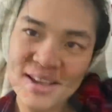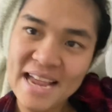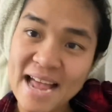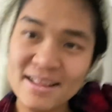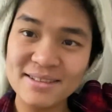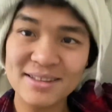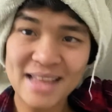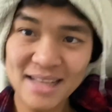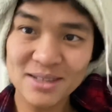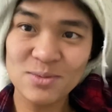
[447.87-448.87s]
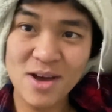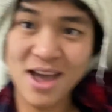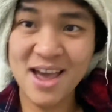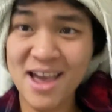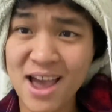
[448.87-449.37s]
yeah so that's
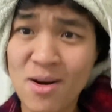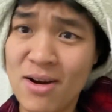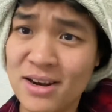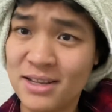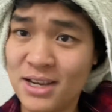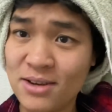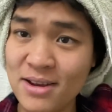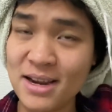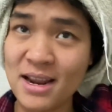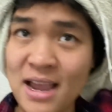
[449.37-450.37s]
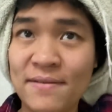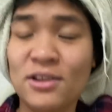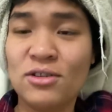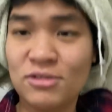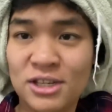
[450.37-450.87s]
what i want to do and then i have the
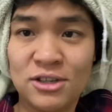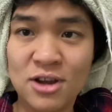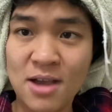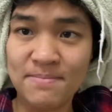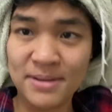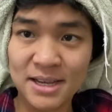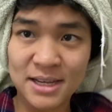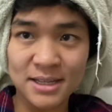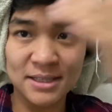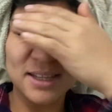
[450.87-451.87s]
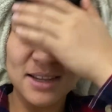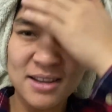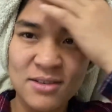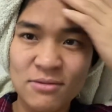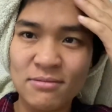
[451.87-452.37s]
grocery shop because
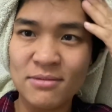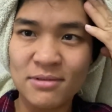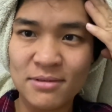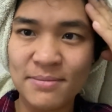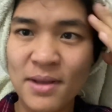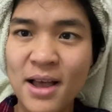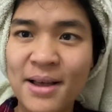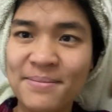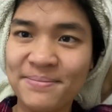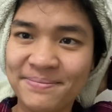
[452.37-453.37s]
um